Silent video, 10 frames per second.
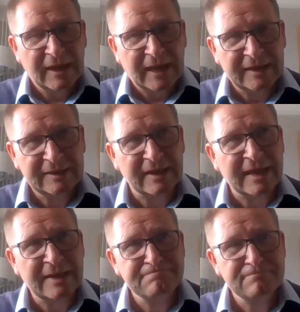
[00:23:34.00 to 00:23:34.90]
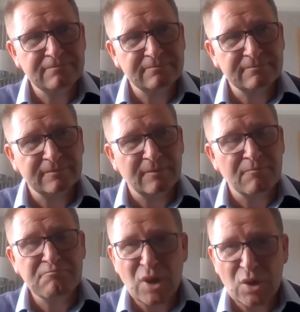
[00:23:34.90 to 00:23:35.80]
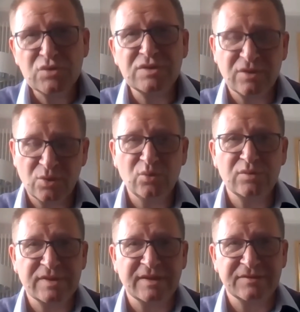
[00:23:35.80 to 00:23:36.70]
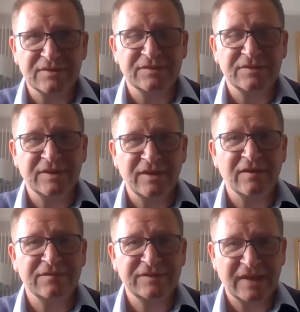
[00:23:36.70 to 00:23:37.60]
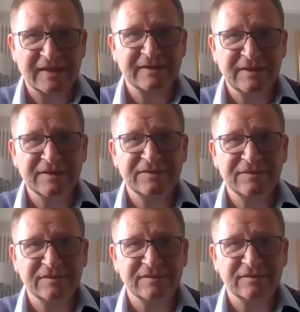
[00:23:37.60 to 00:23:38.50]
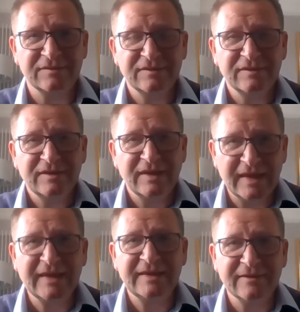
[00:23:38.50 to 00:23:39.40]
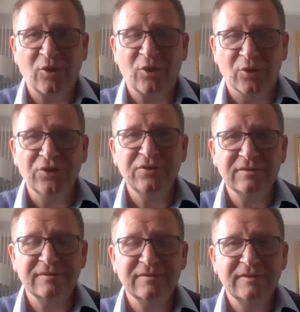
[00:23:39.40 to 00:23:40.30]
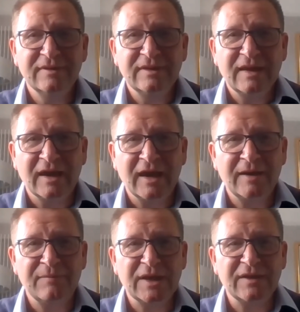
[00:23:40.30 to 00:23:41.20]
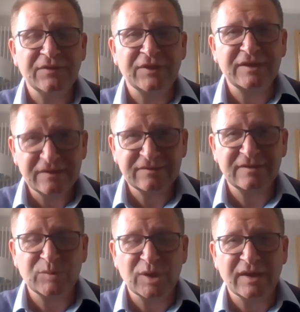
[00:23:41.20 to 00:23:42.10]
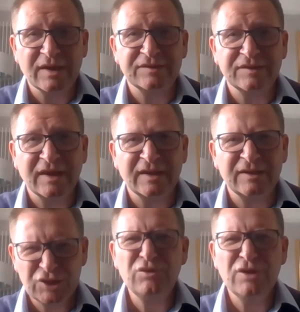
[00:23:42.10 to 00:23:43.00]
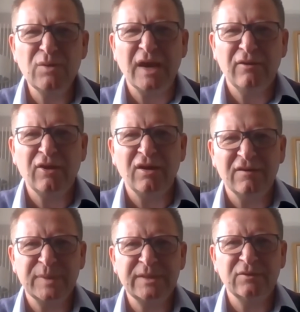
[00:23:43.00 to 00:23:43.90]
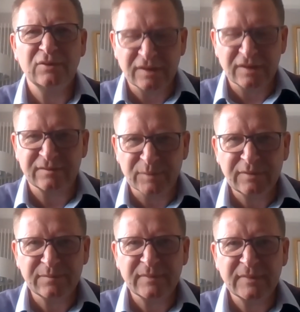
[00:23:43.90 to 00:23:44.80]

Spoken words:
And in most call centers that I've sat and listened in on, the customer is saying, do you know how long I've been your customer?